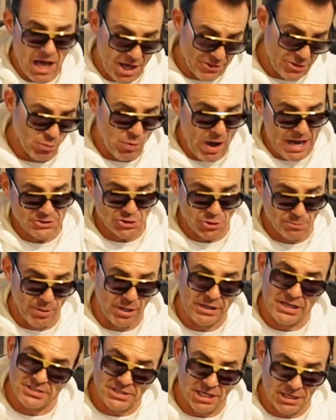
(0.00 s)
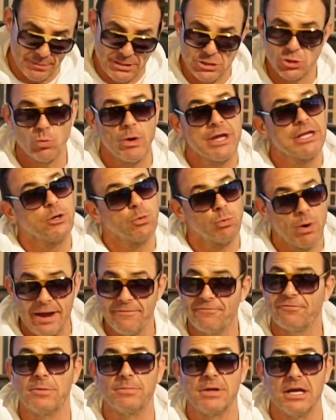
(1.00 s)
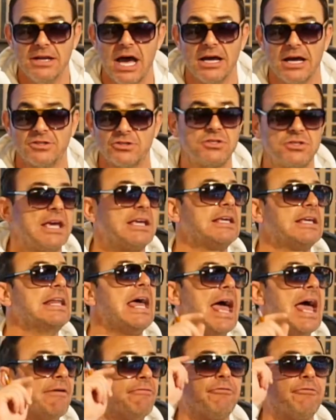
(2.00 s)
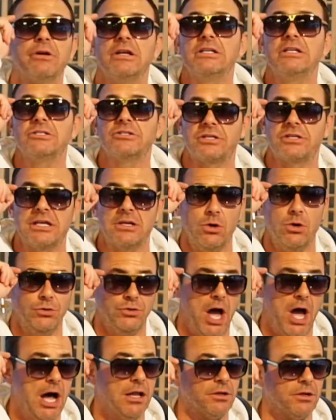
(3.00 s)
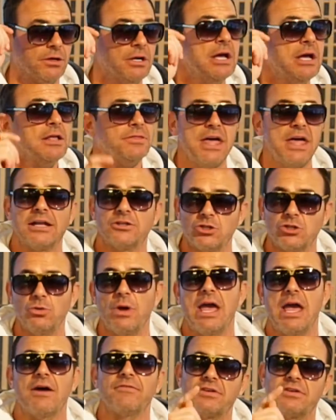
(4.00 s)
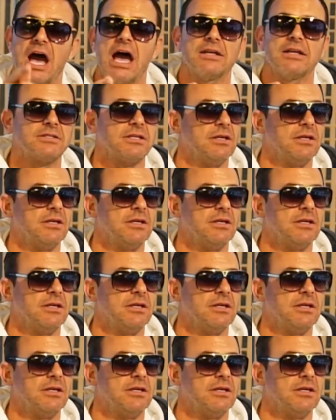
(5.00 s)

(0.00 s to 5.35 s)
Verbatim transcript: Otherwise, your bookie's going to be swinging right from your nuts, taking every single dollar that you have. And guys,